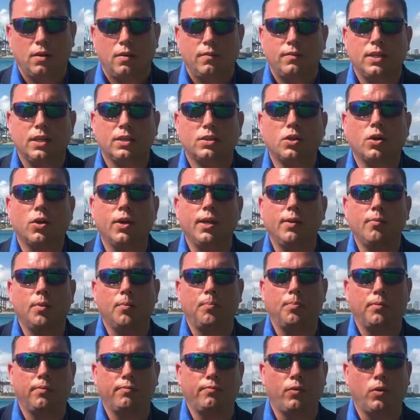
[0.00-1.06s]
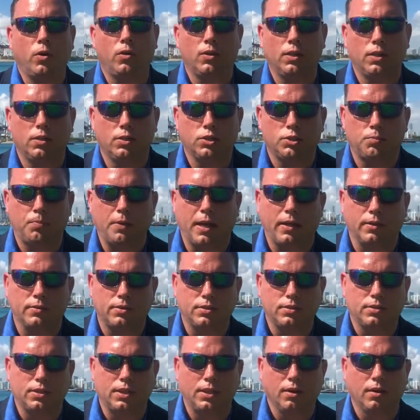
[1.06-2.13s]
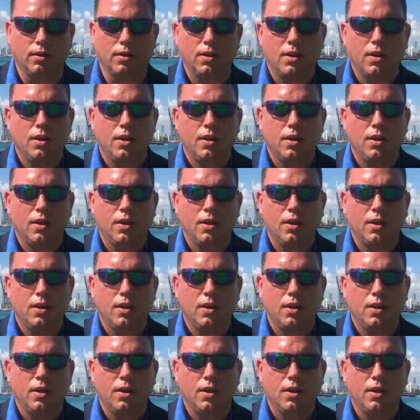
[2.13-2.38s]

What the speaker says: The attorney would prefer that your spouse is here.